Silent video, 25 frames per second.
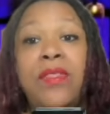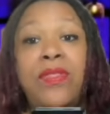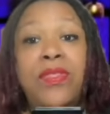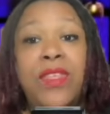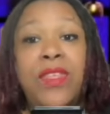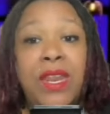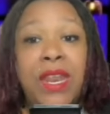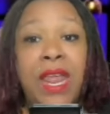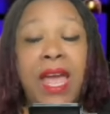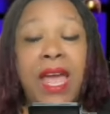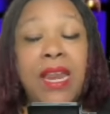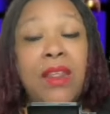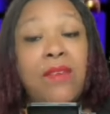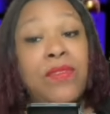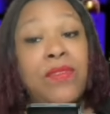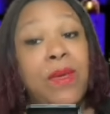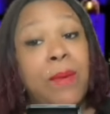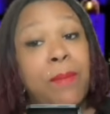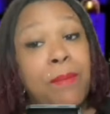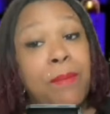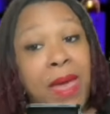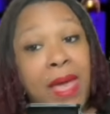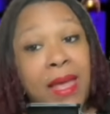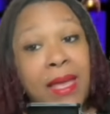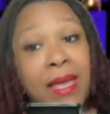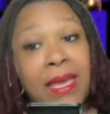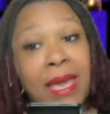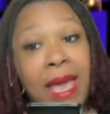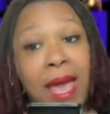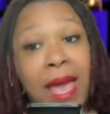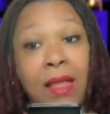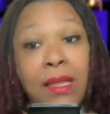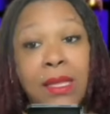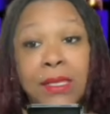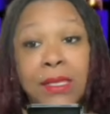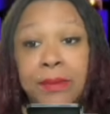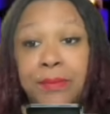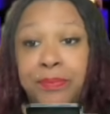the night of the Met
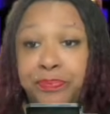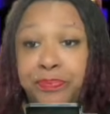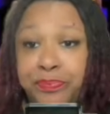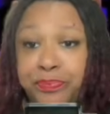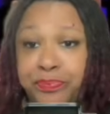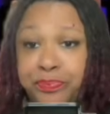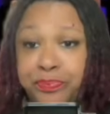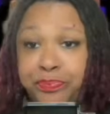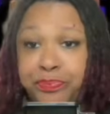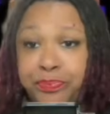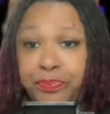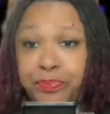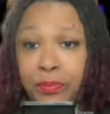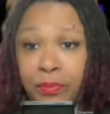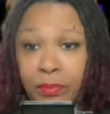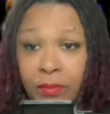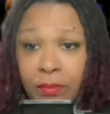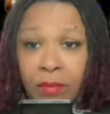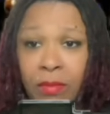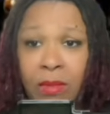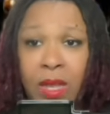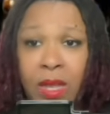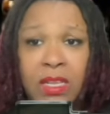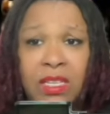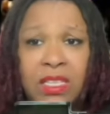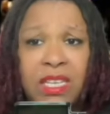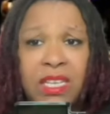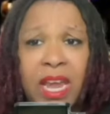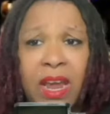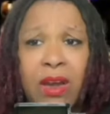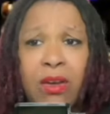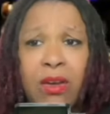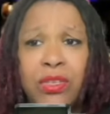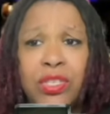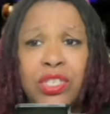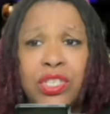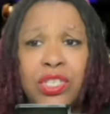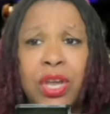Gala,
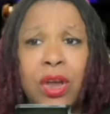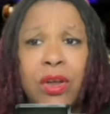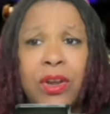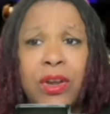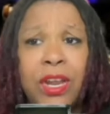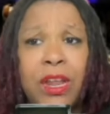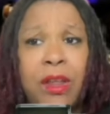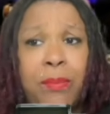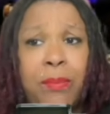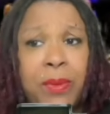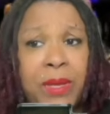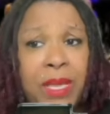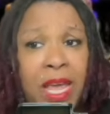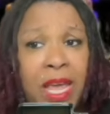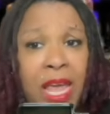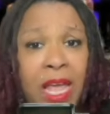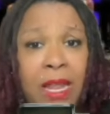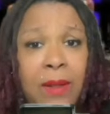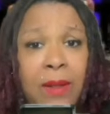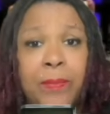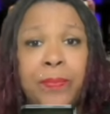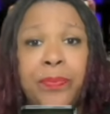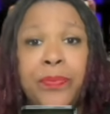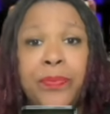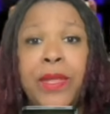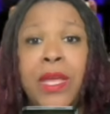Daryl started up again.